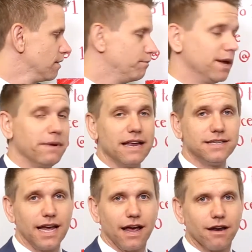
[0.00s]
be
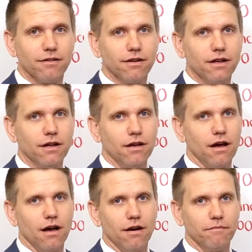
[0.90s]
maintained
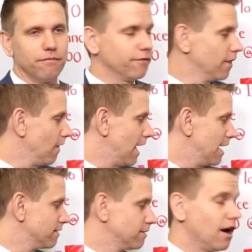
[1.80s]
for the
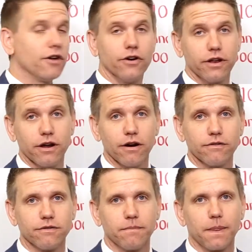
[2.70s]
last 100
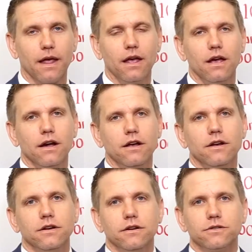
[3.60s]
years.
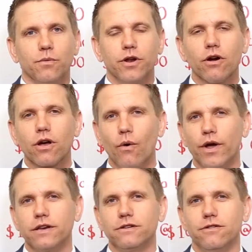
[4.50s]
So when you're
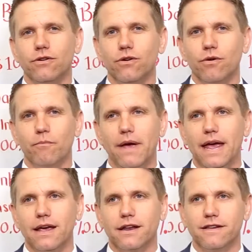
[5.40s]
going to
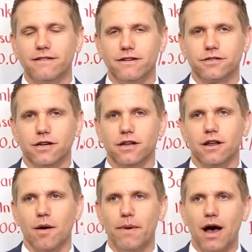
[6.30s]
make a
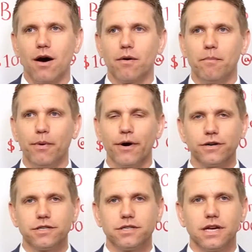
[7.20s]
decision about
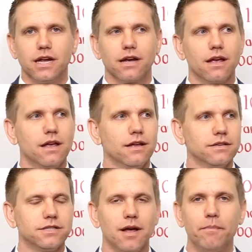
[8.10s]
purchasing
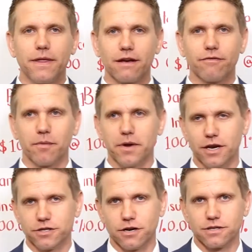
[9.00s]
something from an
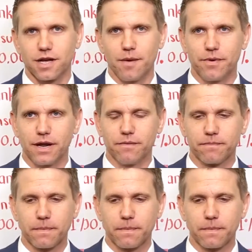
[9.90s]
insurance company,